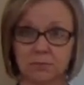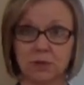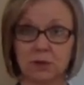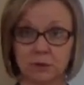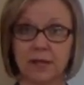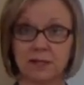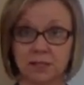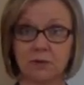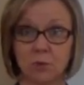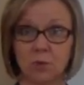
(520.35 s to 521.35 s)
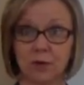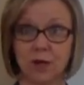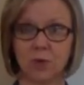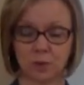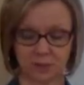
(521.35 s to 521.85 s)
you know, lets everyone
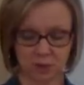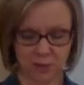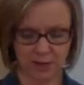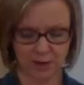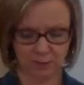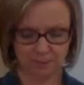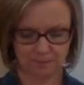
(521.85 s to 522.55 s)
know what's going on.